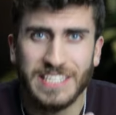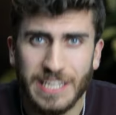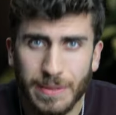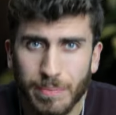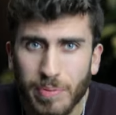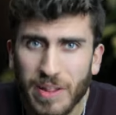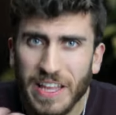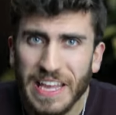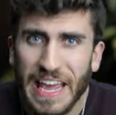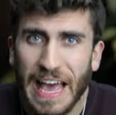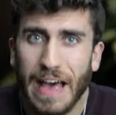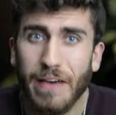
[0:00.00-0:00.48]

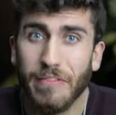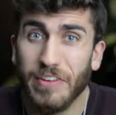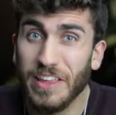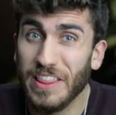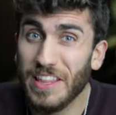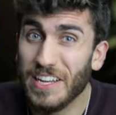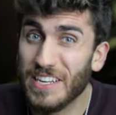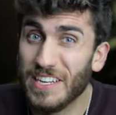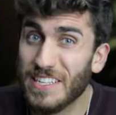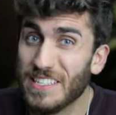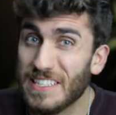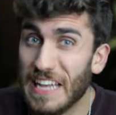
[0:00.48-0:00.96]
Simply
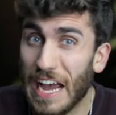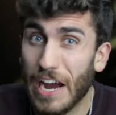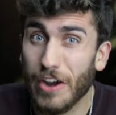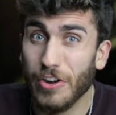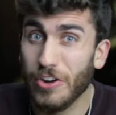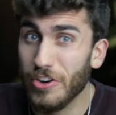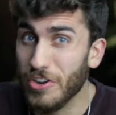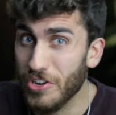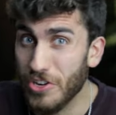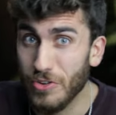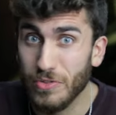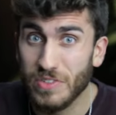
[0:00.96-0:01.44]
having the desire
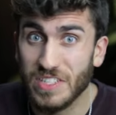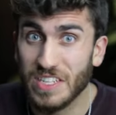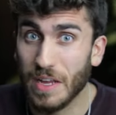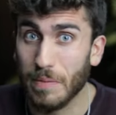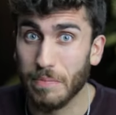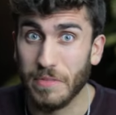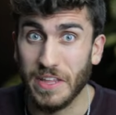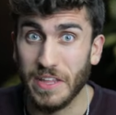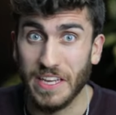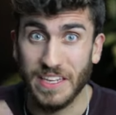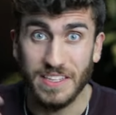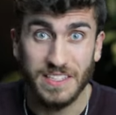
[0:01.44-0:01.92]
to do
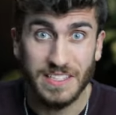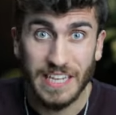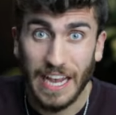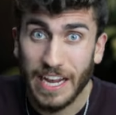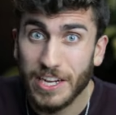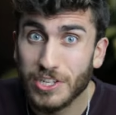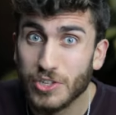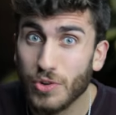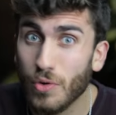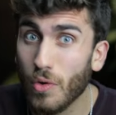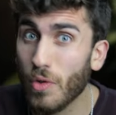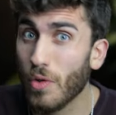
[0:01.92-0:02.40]
something,
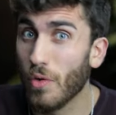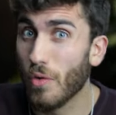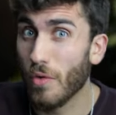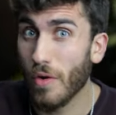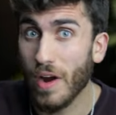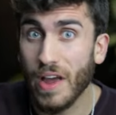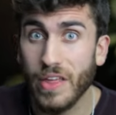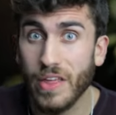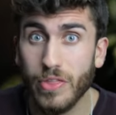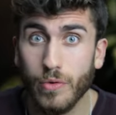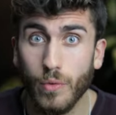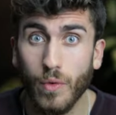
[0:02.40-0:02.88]
sexual
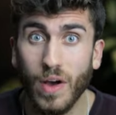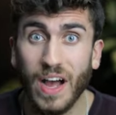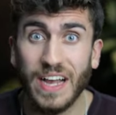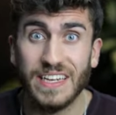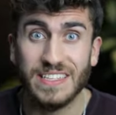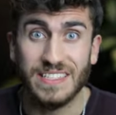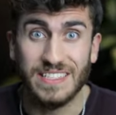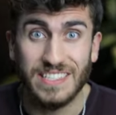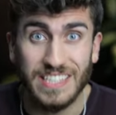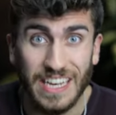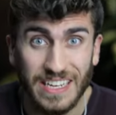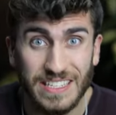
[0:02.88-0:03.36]
or
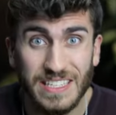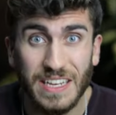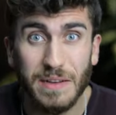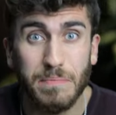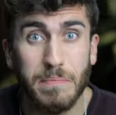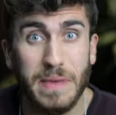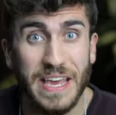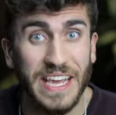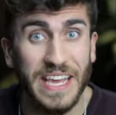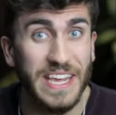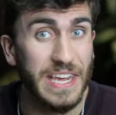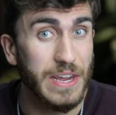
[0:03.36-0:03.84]
otherwise,
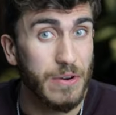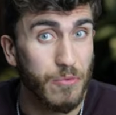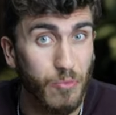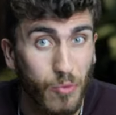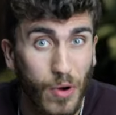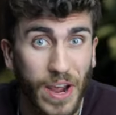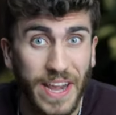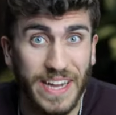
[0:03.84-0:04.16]
doesn't make it